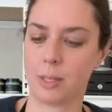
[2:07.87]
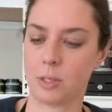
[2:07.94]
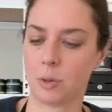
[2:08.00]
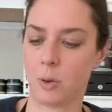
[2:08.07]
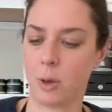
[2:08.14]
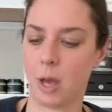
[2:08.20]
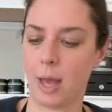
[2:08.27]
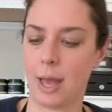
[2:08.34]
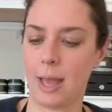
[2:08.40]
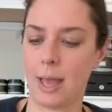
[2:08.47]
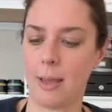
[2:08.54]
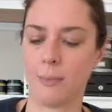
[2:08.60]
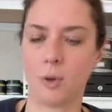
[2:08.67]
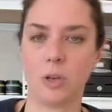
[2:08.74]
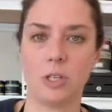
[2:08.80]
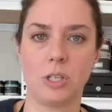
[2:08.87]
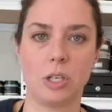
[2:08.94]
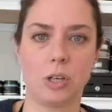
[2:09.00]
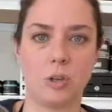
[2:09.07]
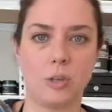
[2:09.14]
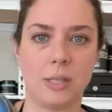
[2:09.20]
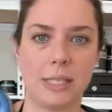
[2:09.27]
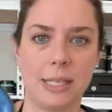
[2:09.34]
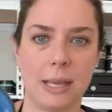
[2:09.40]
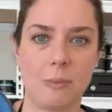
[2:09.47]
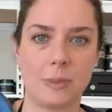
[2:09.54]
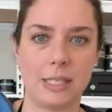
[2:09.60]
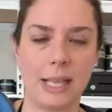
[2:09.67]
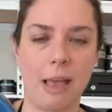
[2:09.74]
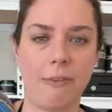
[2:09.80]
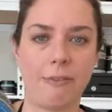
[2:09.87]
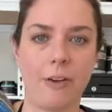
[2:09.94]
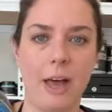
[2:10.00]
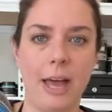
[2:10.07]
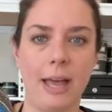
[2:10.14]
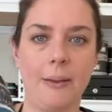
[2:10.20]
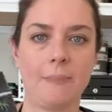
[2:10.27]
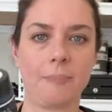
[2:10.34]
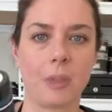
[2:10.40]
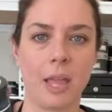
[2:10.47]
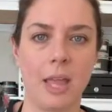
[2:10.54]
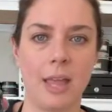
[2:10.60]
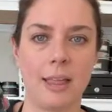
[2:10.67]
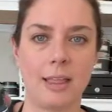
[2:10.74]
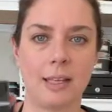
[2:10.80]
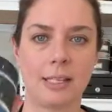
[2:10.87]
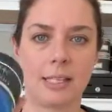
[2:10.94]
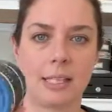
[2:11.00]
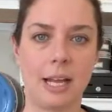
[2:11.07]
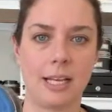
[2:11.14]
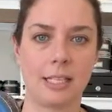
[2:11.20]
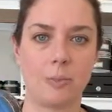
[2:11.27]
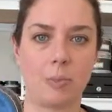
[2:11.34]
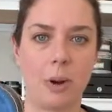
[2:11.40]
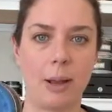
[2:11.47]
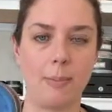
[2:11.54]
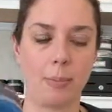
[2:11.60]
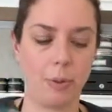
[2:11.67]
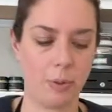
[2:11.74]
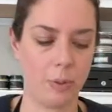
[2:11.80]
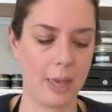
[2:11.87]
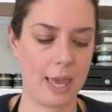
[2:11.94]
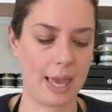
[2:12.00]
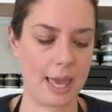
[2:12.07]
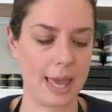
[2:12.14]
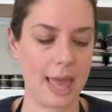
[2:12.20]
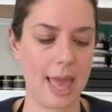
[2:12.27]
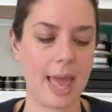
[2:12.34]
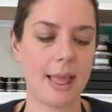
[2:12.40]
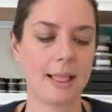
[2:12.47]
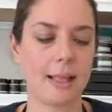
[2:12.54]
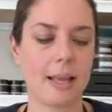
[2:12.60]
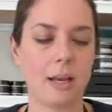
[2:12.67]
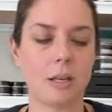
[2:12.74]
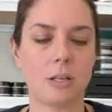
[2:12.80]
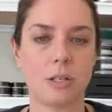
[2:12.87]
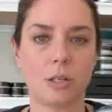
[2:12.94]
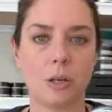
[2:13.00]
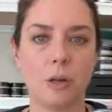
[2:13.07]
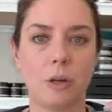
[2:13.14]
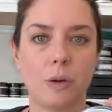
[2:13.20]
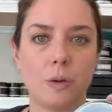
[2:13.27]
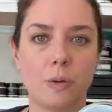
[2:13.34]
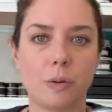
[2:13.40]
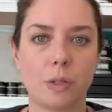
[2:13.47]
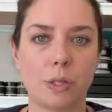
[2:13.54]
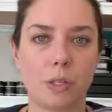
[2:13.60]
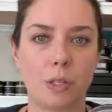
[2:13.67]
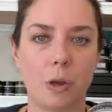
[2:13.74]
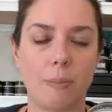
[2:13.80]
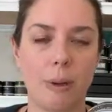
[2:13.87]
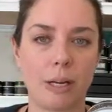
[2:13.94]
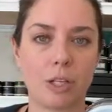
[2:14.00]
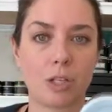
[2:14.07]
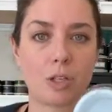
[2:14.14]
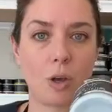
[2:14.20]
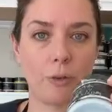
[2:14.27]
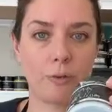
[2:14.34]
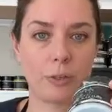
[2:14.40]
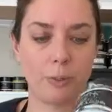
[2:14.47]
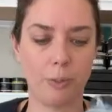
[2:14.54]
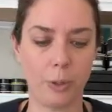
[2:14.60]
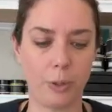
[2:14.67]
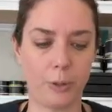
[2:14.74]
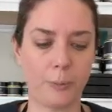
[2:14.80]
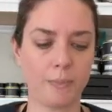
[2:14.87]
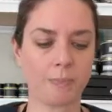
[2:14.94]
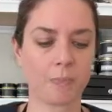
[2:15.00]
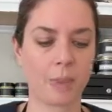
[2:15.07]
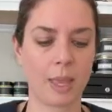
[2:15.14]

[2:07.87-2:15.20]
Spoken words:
So I am going to use Deep Sapphire, this nice bright blue here, and then Toulouse, so much softer blue.